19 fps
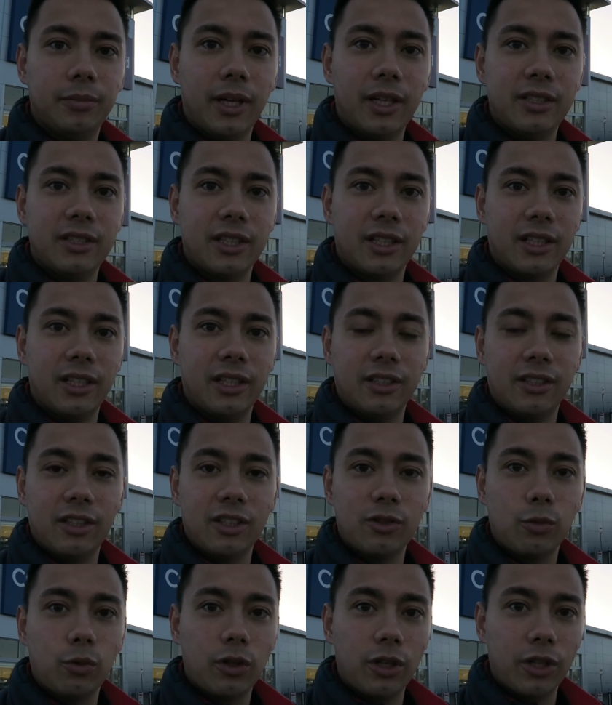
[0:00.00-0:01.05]
basically it
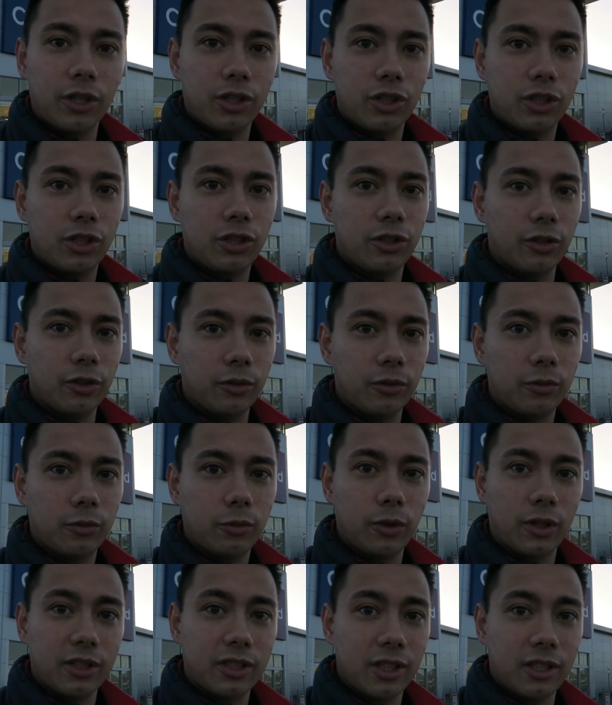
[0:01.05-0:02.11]
does what it should do,
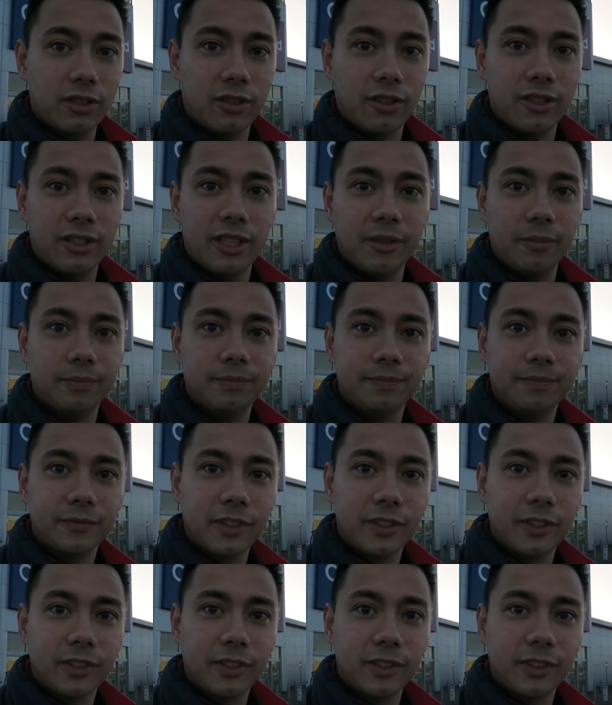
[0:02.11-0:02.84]
what it says on the tin.